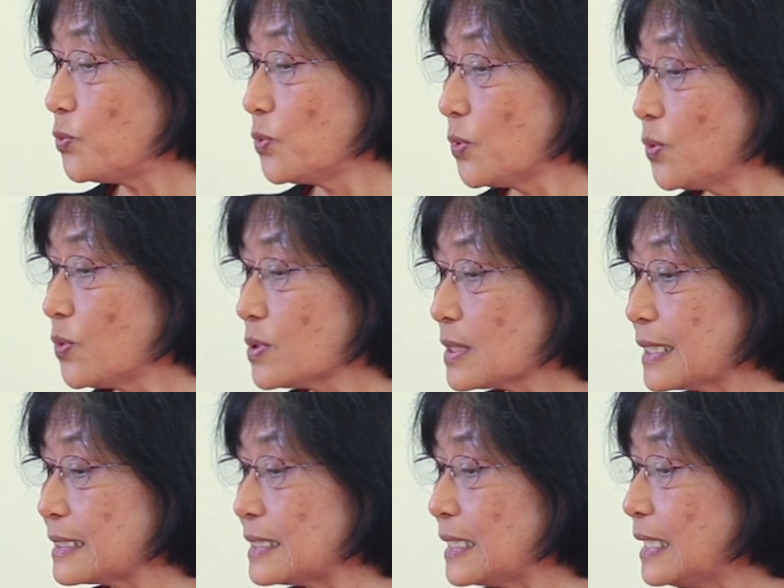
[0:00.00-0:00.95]
rules,
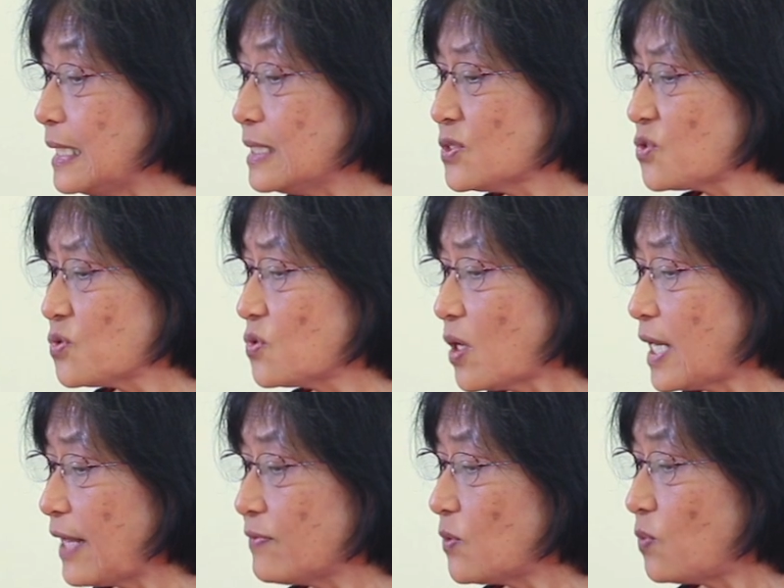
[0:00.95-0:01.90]
and teens do not
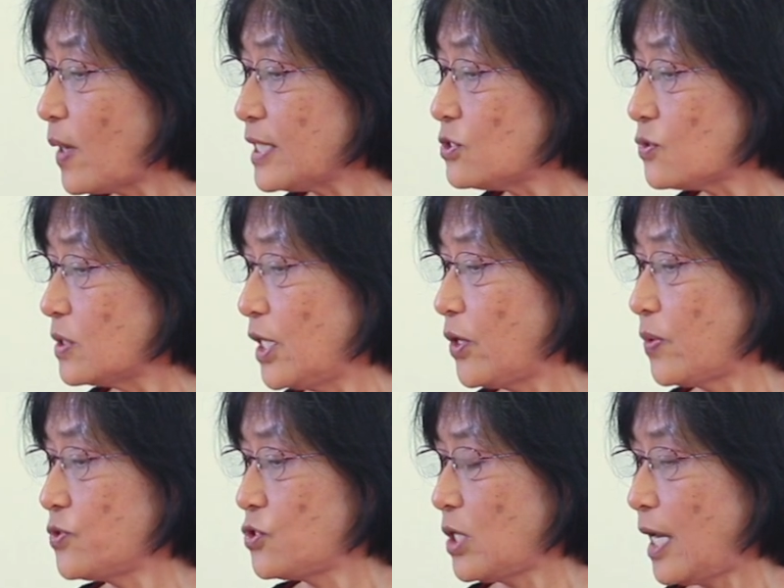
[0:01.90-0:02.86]
have the rights to
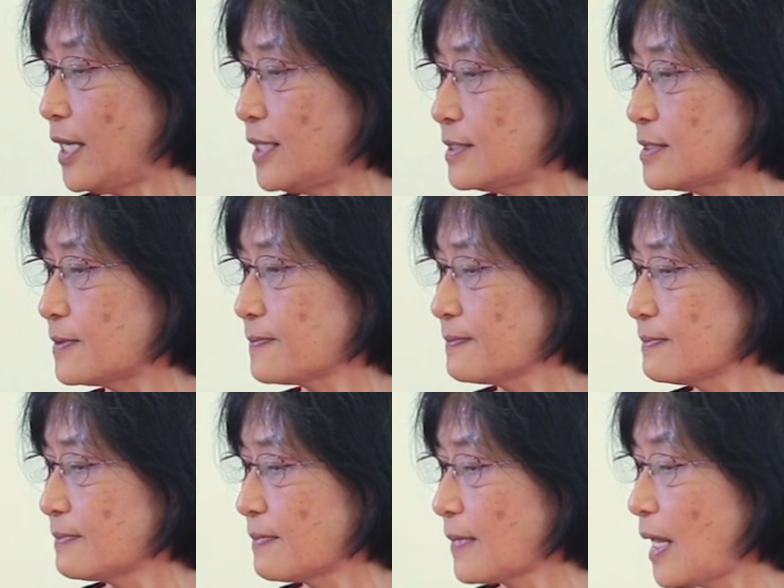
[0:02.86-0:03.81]
negotiate.
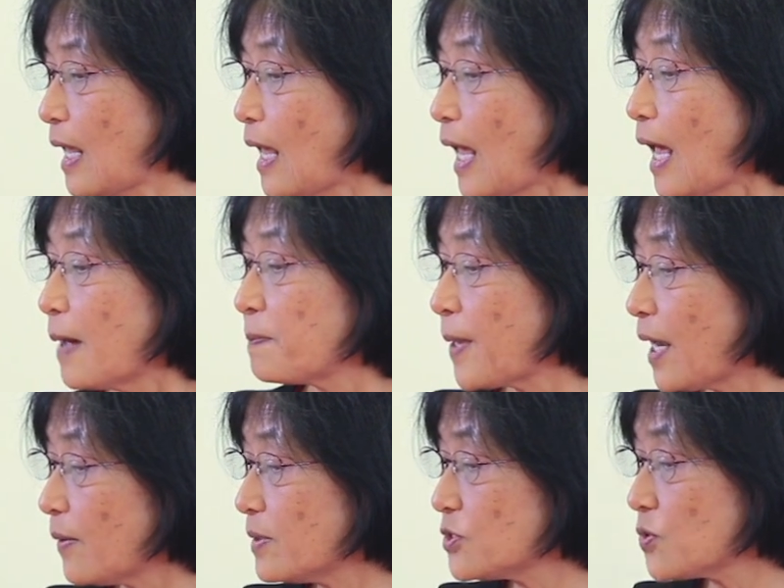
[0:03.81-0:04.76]

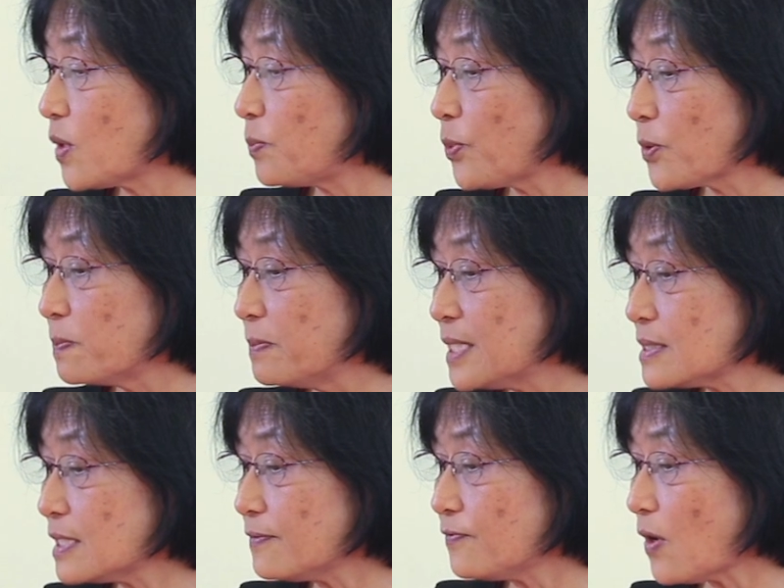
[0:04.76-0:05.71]
Parents who are
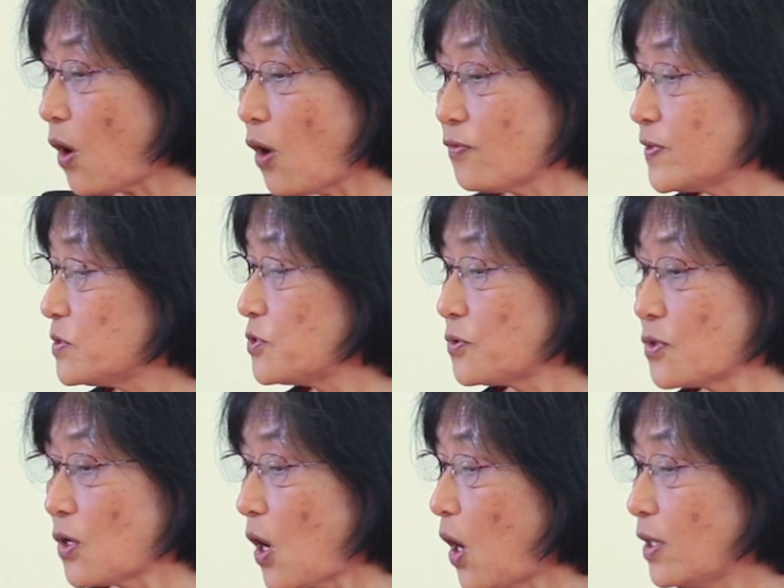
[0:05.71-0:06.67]
permissive often do
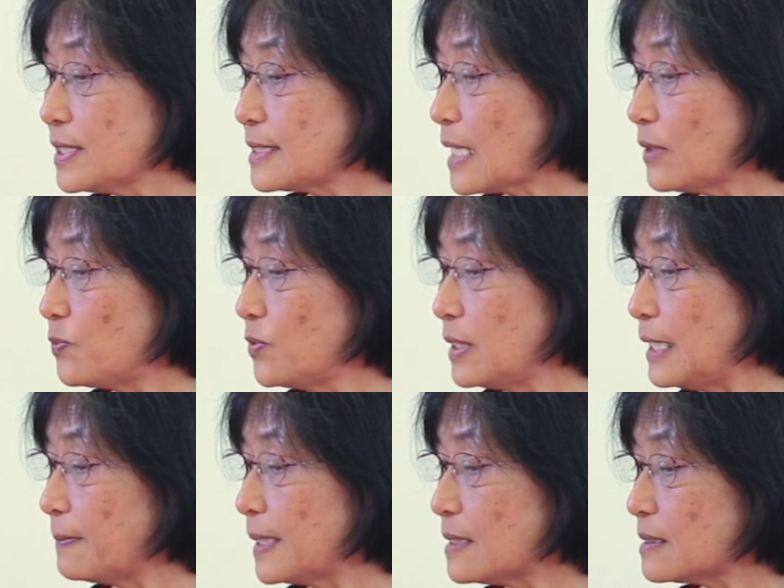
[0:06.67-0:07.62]
not set
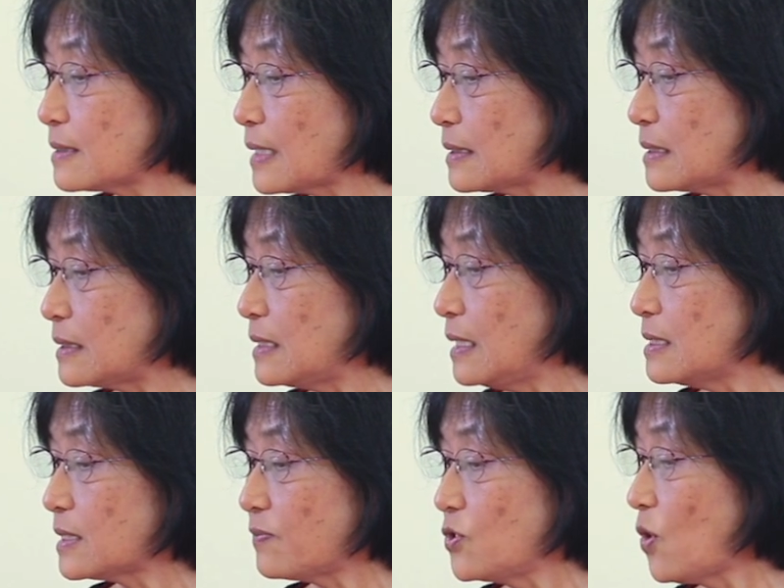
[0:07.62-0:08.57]
limits that the
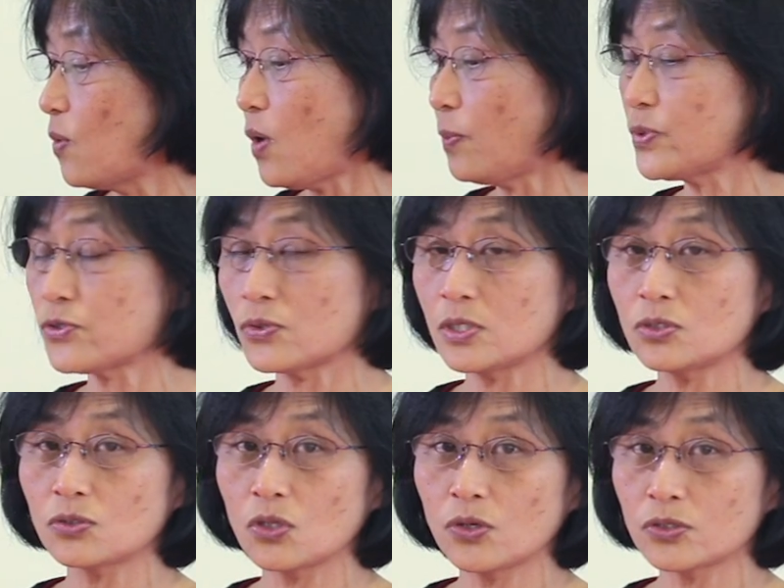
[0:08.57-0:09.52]
teens have no
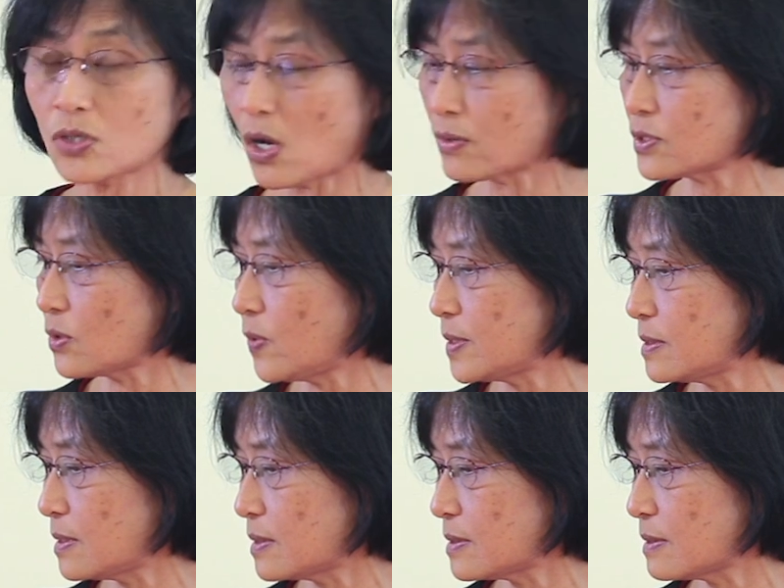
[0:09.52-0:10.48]
opportunity to learn
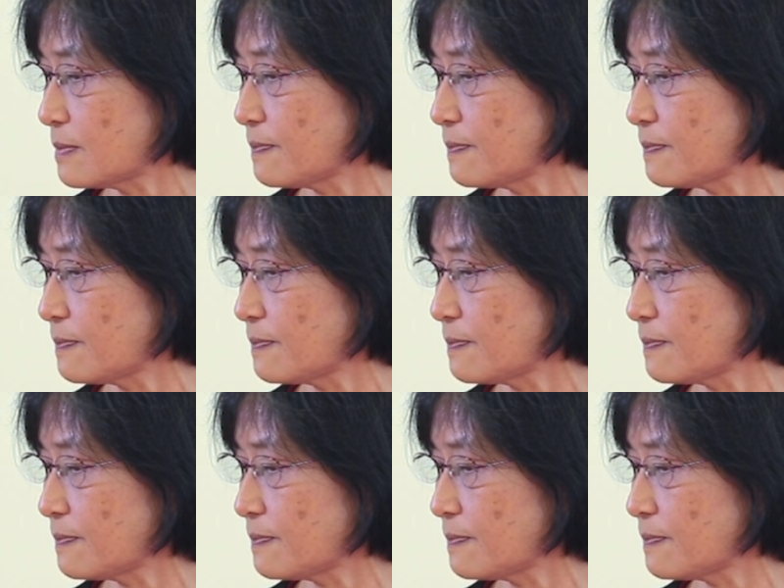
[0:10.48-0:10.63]
consequences.